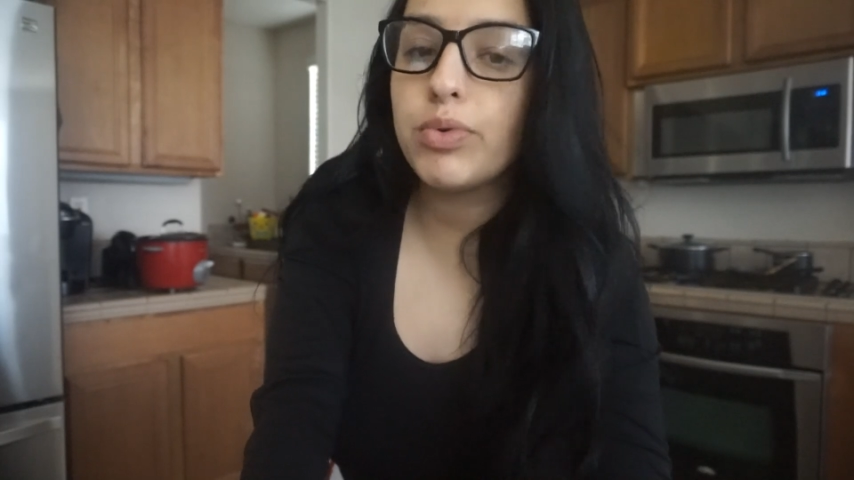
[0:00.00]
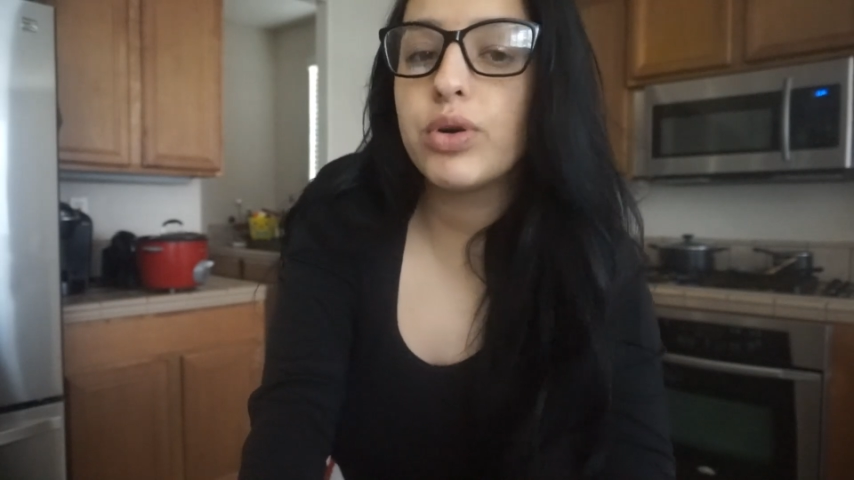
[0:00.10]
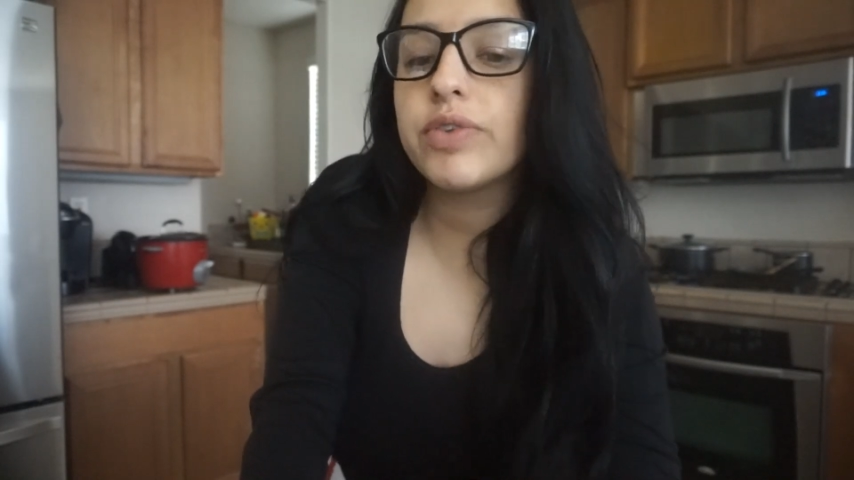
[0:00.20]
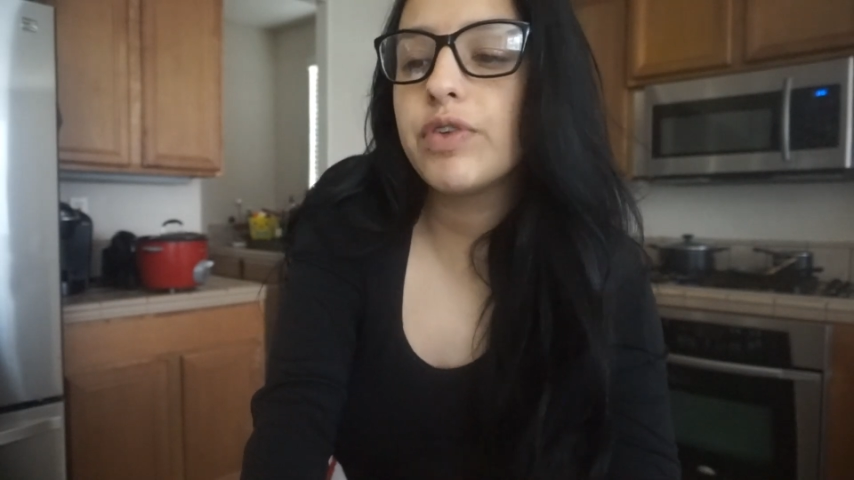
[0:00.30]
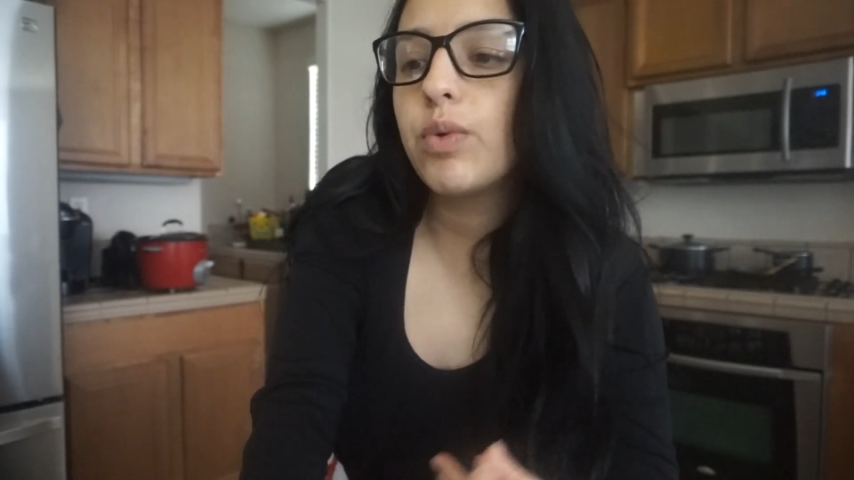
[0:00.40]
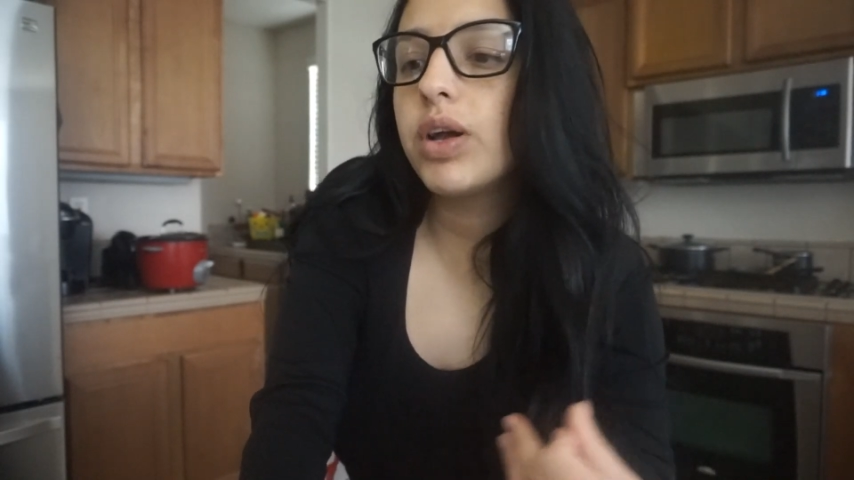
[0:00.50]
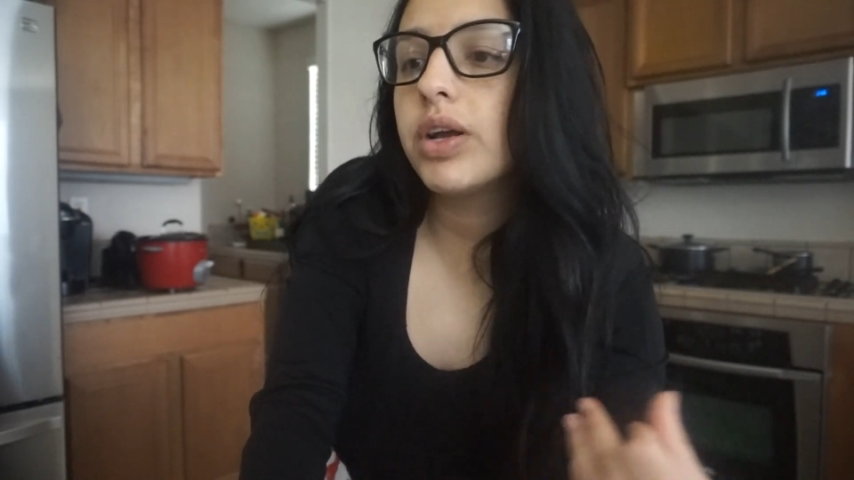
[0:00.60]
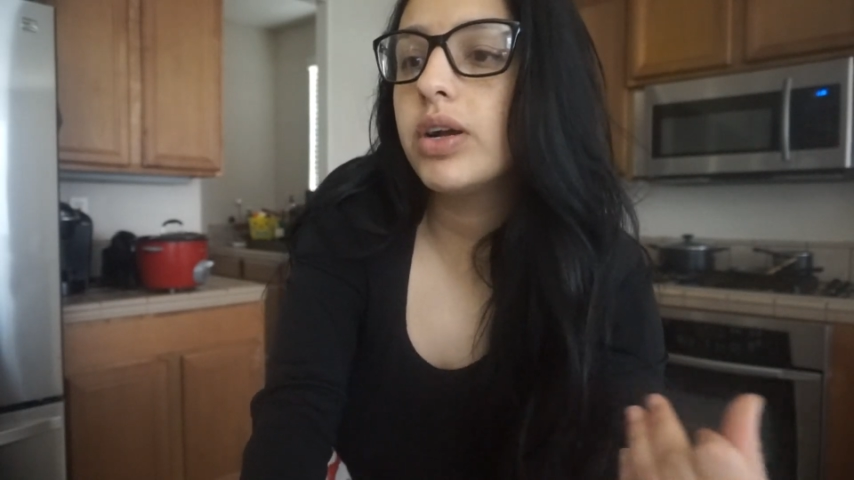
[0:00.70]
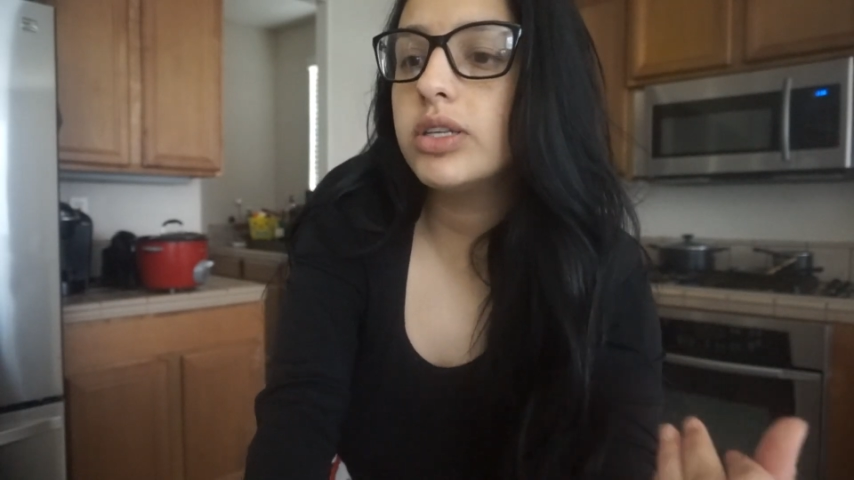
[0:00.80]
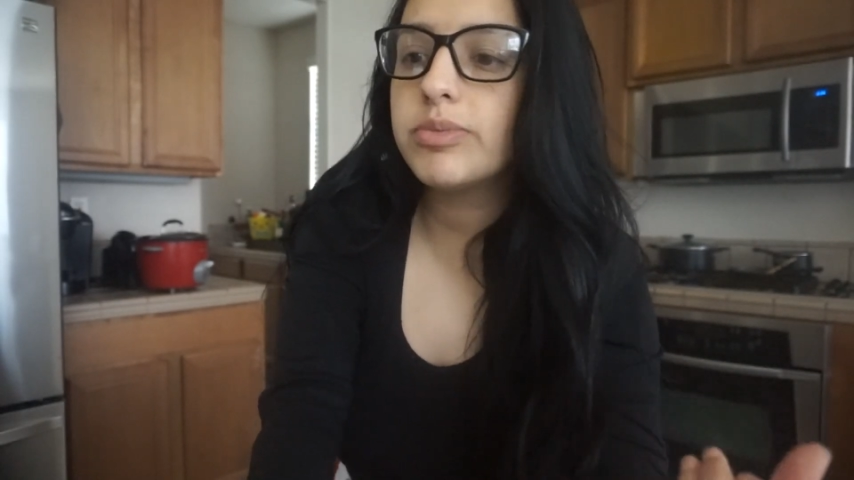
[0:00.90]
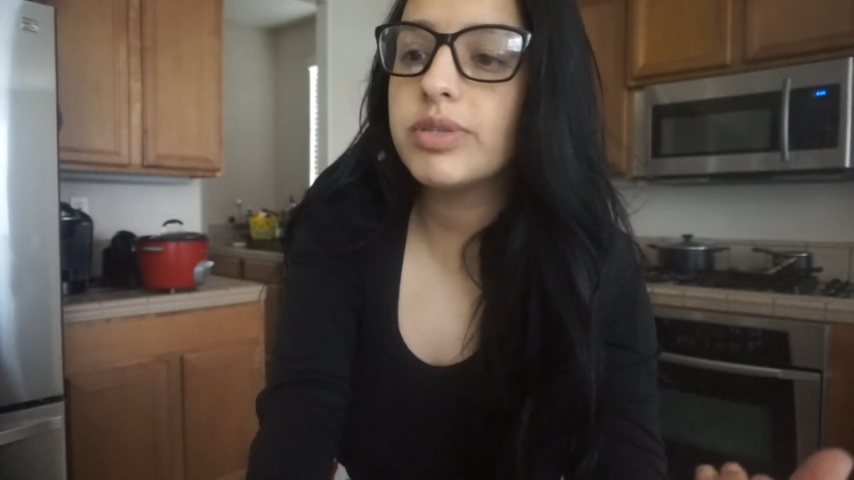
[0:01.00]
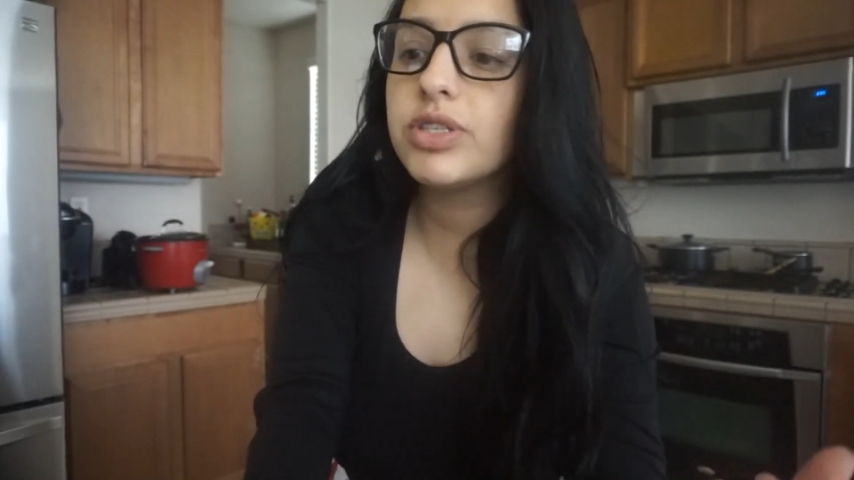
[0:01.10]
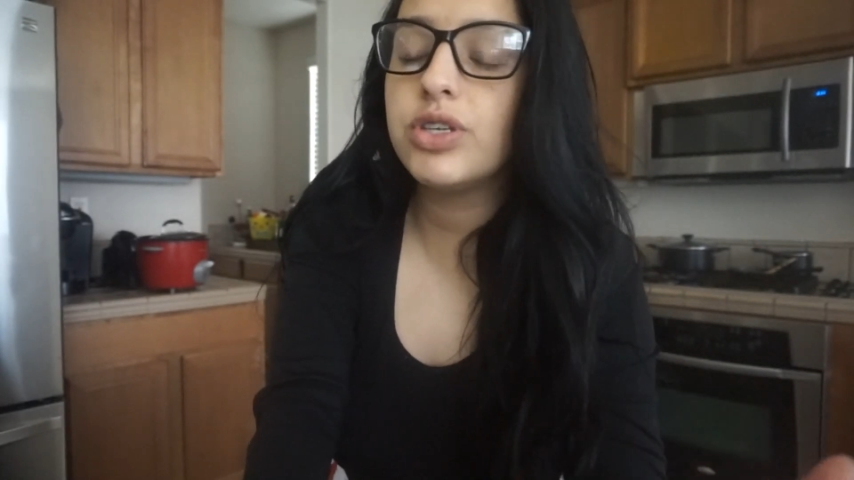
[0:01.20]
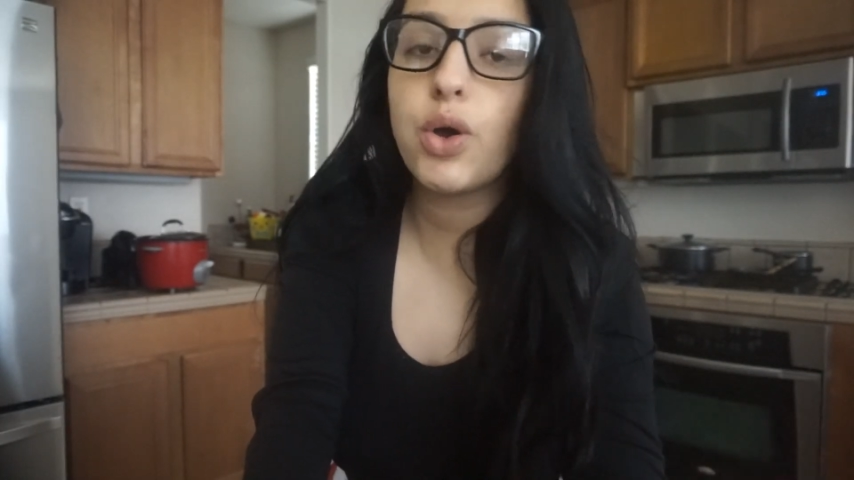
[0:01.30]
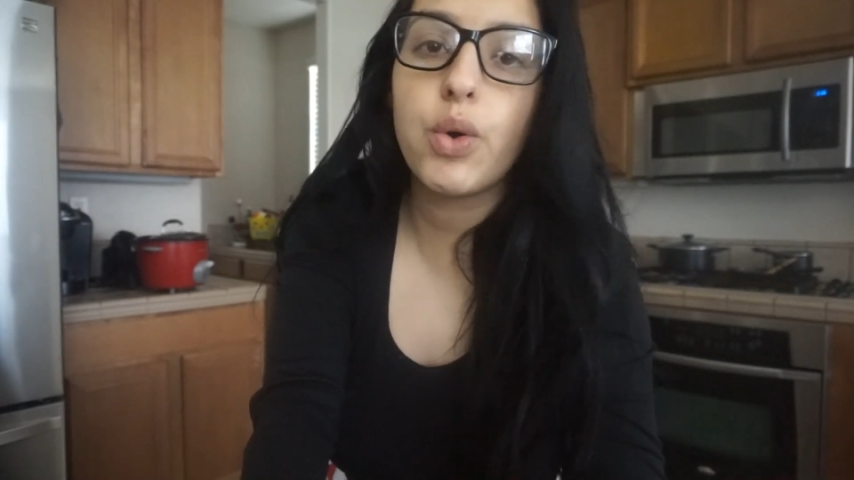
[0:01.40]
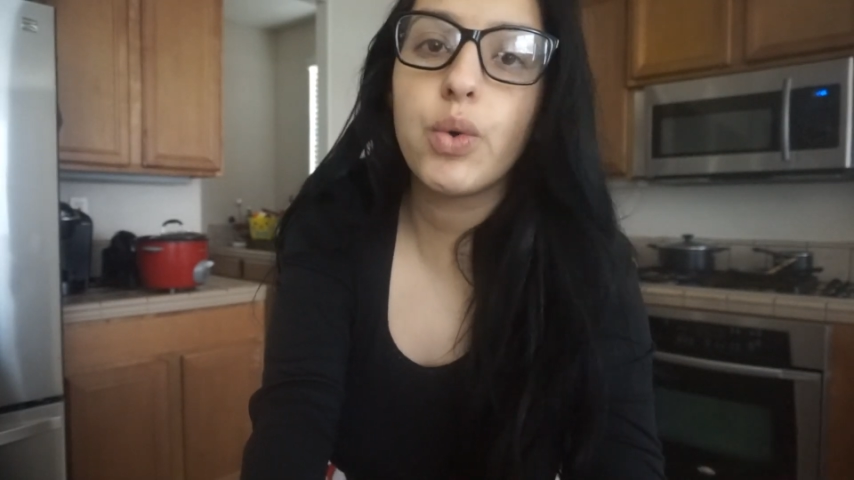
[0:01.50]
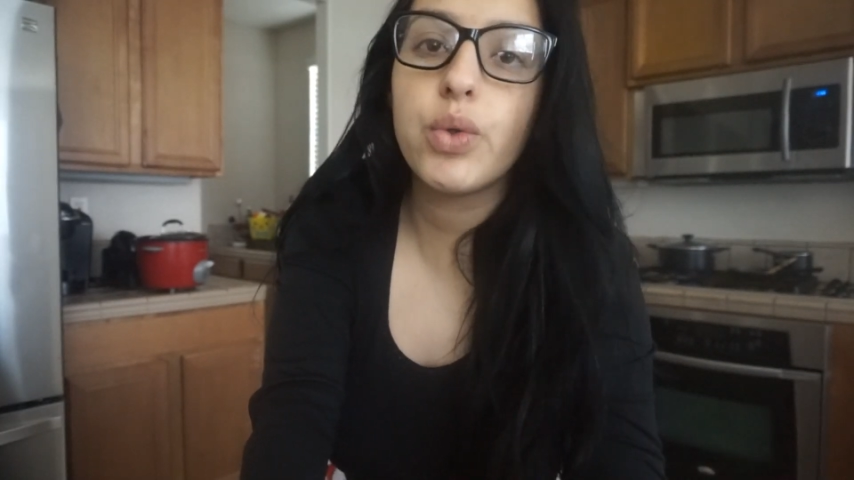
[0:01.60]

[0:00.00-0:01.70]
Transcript: or if you want your husband to know,